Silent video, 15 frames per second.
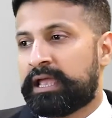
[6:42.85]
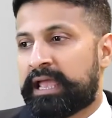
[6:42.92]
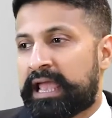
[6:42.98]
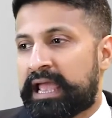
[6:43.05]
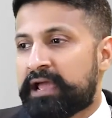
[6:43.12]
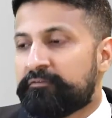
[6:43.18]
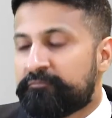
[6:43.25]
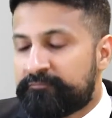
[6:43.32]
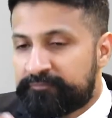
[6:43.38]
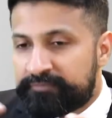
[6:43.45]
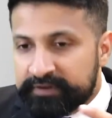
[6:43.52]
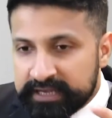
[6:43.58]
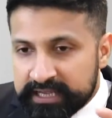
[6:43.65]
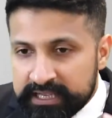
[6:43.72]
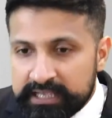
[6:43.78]

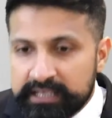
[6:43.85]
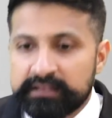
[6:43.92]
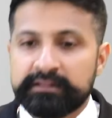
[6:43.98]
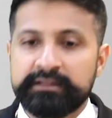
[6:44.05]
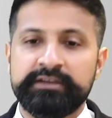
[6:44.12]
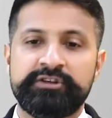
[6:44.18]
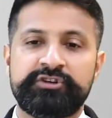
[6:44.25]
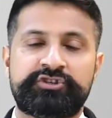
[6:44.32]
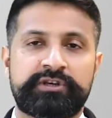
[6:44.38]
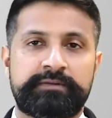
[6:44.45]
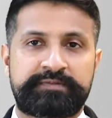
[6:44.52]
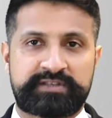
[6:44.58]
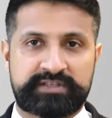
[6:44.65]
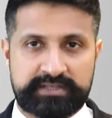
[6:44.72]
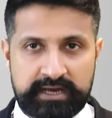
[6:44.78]
Every
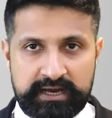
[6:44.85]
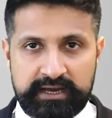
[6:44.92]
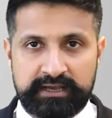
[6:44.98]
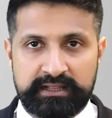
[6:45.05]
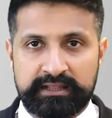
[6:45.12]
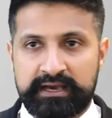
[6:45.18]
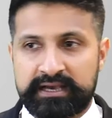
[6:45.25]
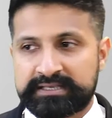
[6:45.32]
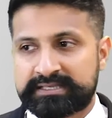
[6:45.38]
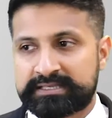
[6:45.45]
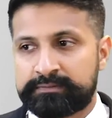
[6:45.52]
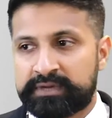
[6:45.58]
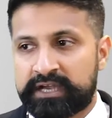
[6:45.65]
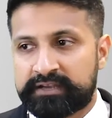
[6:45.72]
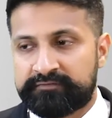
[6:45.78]
leadership style has
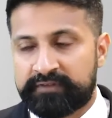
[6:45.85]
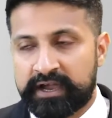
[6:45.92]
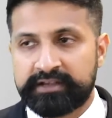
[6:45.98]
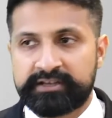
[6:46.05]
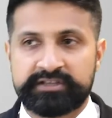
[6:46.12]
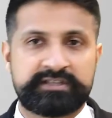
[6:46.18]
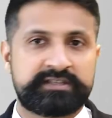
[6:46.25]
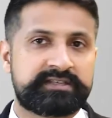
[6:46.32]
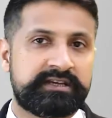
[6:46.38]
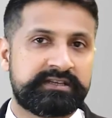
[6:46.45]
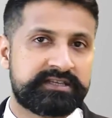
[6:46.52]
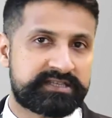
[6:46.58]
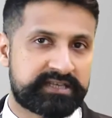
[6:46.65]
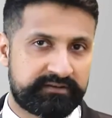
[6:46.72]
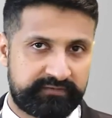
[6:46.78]
some advantages and
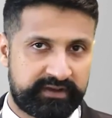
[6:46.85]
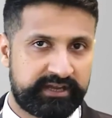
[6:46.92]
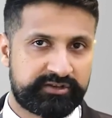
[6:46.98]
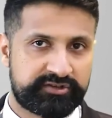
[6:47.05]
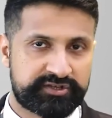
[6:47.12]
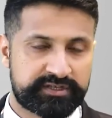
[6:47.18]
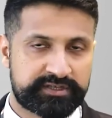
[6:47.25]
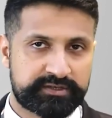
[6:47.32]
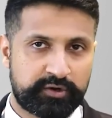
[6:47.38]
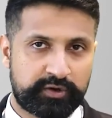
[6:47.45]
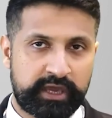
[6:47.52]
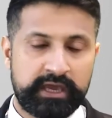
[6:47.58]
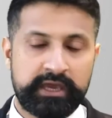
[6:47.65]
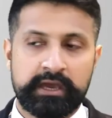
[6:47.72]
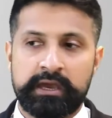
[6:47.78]
disadvantages.
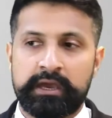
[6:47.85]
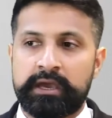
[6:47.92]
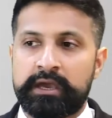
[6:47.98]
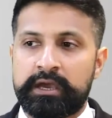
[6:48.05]
Okay.